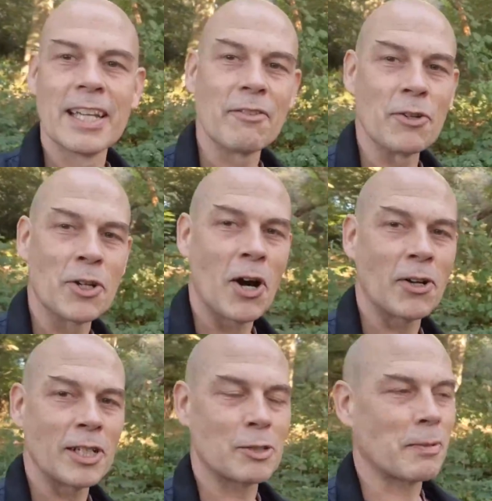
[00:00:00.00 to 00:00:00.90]
if you
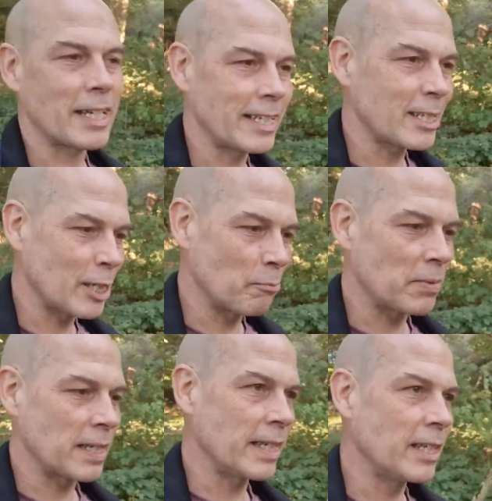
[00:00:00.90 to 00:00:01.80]
can't explain it
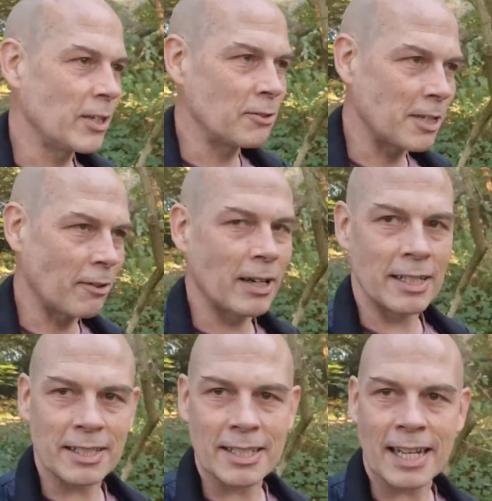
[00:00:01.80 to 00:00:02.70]
simply, you don't
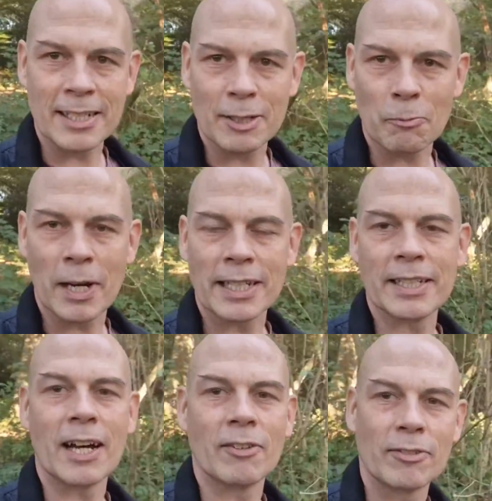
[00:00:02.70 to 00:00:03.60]
understand it well
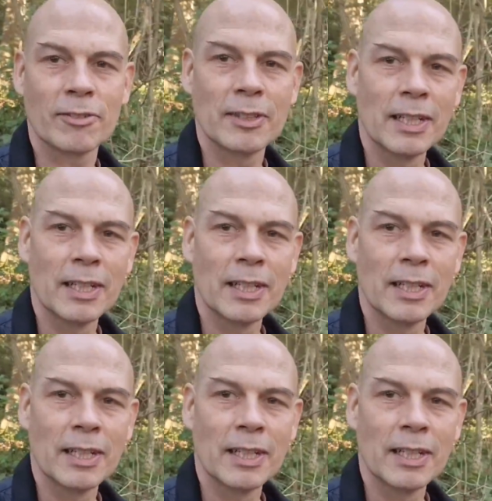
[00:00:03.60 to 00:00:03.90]
enough.